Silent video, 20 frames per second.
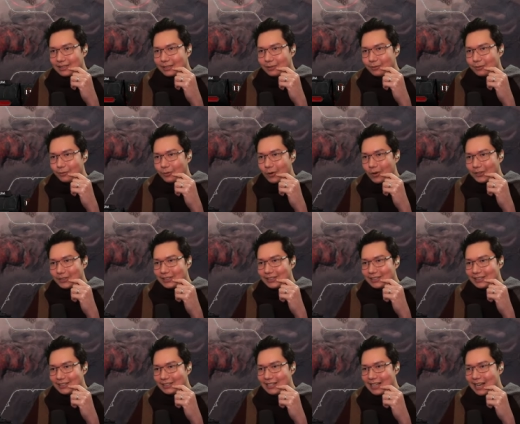
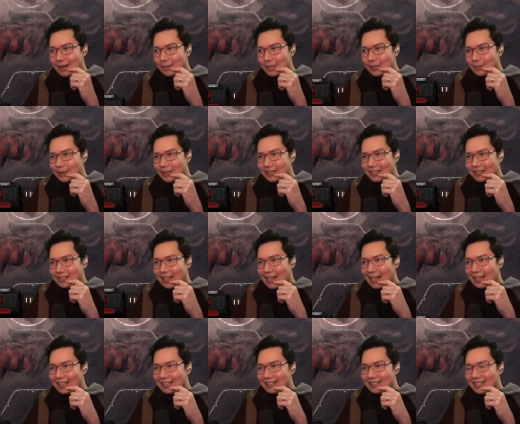fourteen damage per turn.
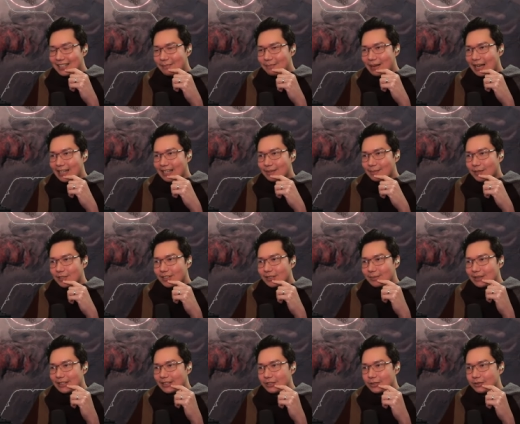I can take Pandemonium
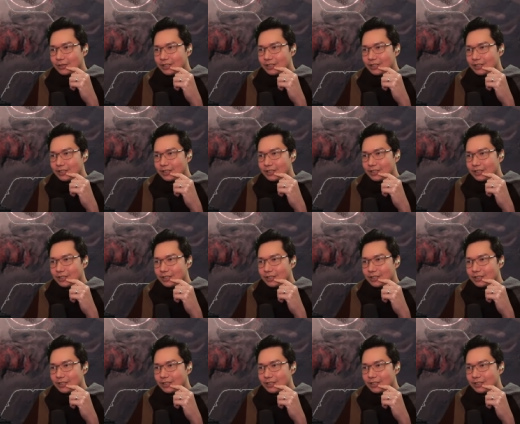in two